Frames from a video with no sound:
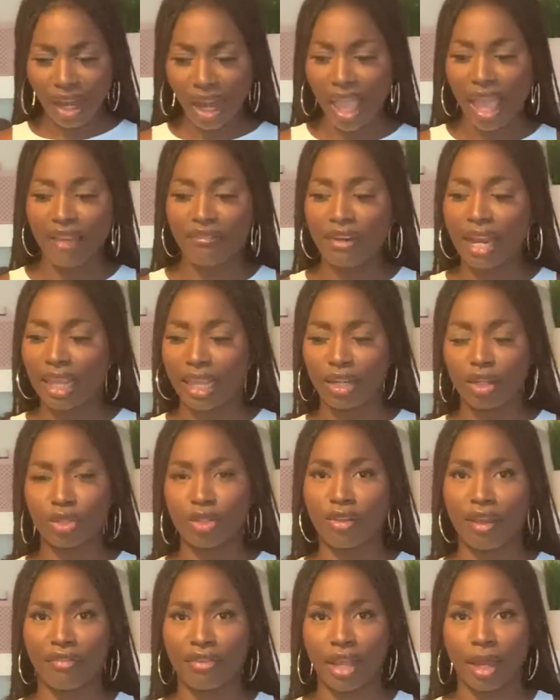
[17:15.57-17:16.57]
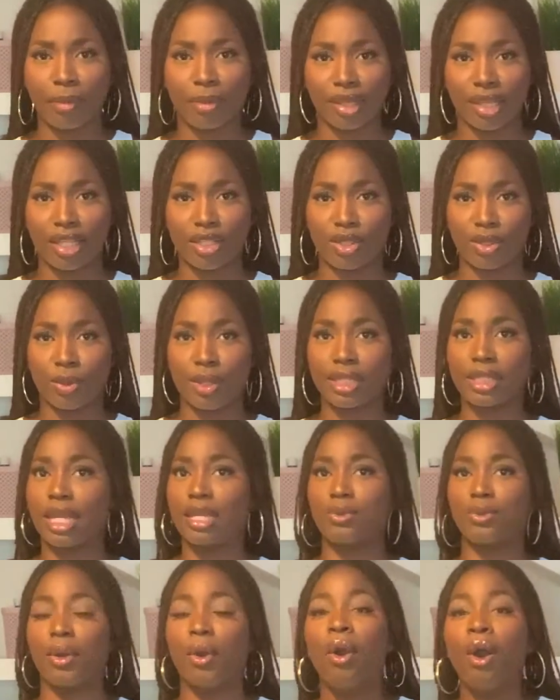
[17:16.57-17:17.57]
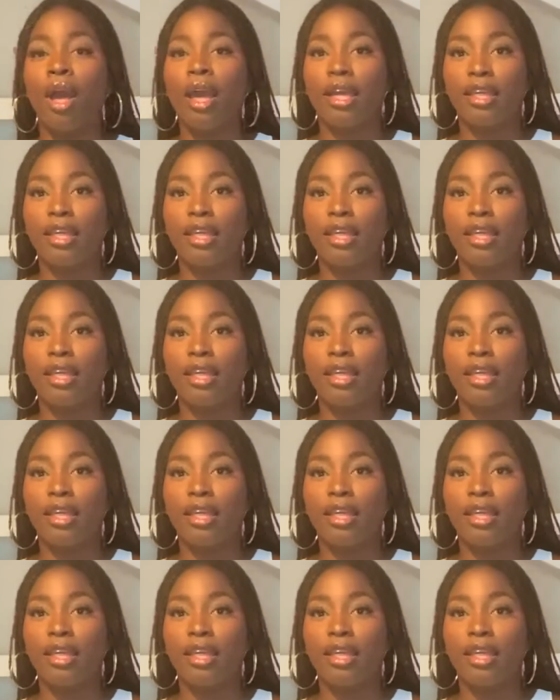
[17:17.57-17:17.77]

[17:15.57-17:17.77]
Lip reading: I feel like a lot of African mothers do it as well.